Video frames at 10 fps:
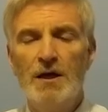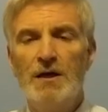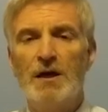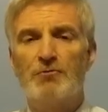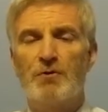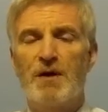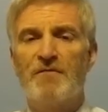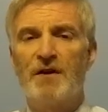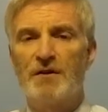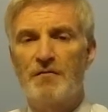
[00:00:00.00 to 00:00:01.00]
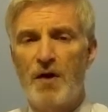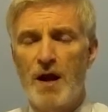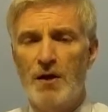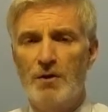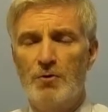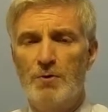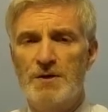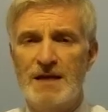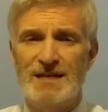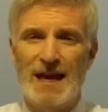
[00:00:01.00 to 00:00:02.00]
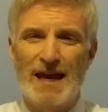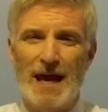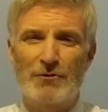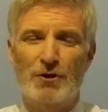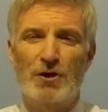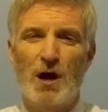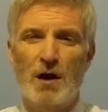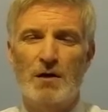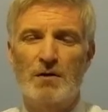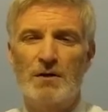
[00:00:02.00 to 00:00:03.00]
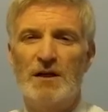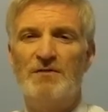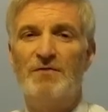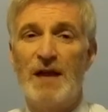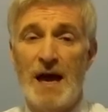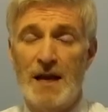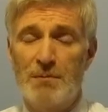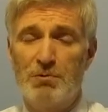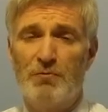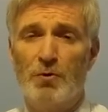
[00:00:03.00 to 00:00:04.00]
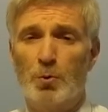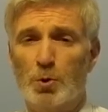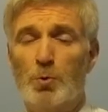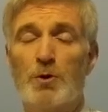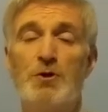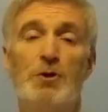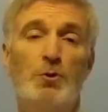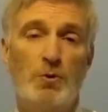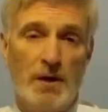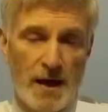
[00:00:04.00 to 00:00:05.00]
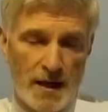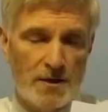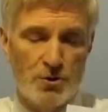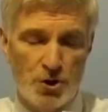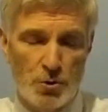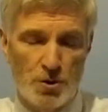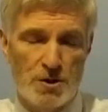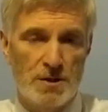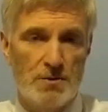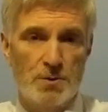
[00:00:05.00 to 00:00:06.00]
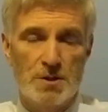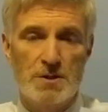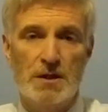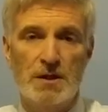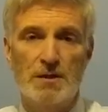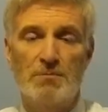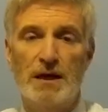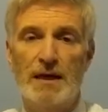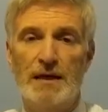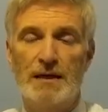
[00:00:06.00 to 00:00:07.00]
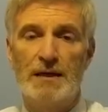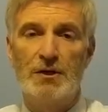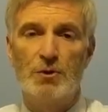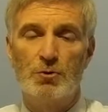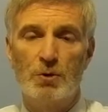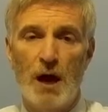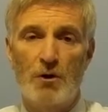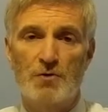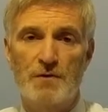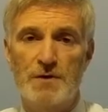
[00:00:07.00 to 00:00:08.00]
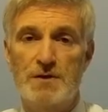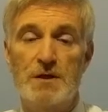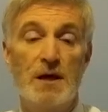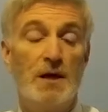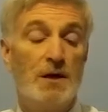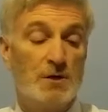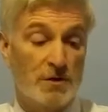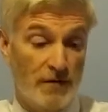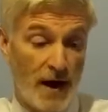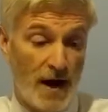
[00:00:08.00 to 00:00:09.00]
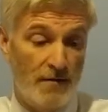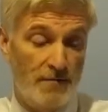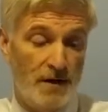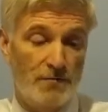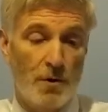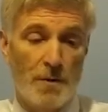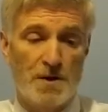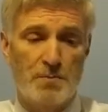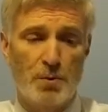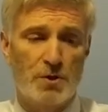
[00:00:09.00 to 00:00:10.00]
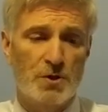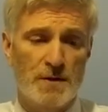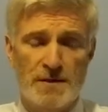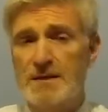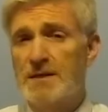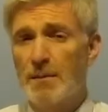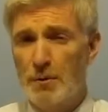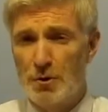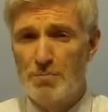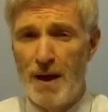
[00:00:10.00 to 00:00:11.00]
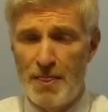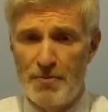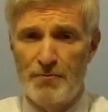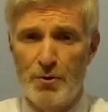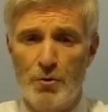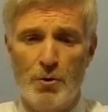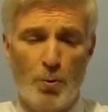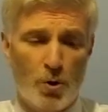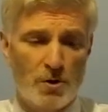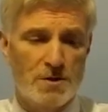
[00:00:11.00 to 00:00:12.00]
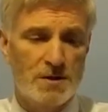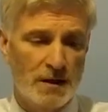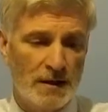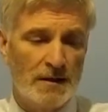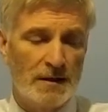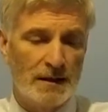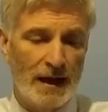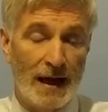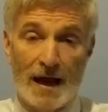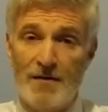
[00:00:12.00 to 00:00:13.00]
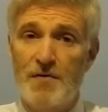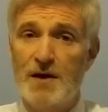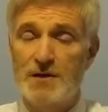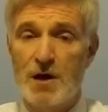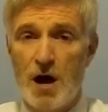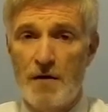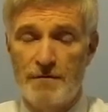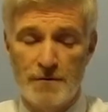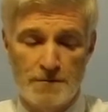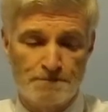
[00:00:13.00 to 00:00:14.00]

is written by Viktor Frankl, who was a psychiatric doctor in Vienna before World War II, and then he's Jewish. He was uh, taken into Auschwitz, survived, and wrote this book. So this is someone who's been through the worst that life has to offer,